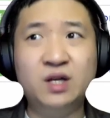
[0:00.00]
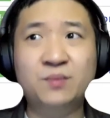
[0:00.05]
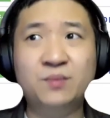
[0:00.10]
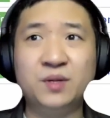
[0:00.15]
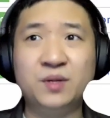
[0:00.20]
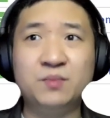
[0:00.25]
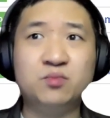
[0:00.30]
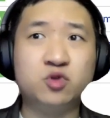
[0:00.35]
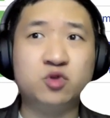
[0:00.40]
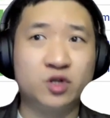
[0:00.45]
have
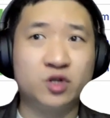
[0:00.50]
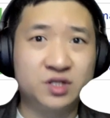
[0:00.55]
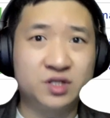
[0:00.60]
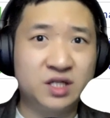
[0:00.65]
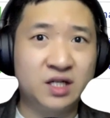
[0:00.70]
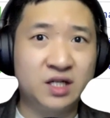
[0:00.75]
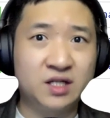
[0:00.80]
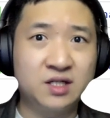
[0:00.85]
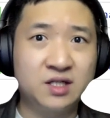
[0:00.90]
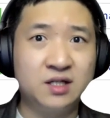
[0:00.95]
been
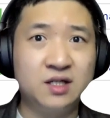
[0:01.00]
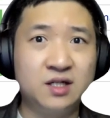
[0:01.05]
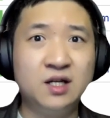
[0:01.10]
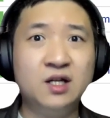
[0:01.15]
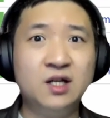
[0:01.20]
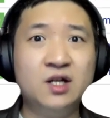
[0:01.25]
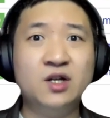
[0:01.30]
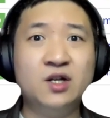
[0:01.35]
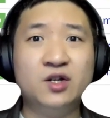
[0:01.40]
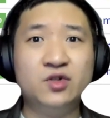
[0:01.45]
protected
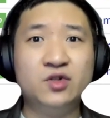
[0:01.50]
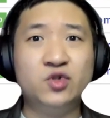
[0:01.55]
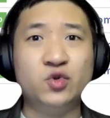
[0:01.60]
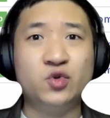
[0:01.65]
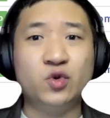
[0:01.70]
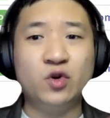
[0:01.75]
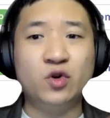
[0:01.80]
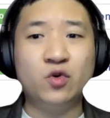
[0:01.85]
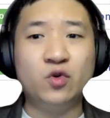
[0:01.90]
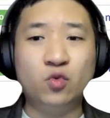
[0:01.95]
to
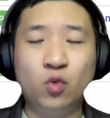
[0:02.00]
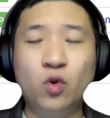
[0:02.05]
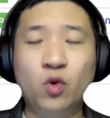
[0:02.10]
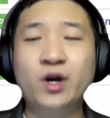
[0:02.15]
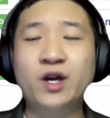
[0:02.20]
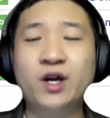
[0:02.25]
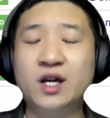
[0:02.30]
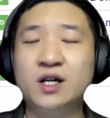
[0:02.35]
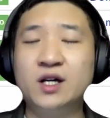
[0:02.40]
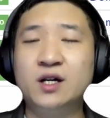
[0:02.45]

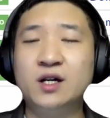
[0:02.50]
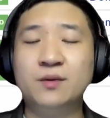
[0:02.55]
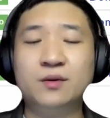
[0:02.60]
avoid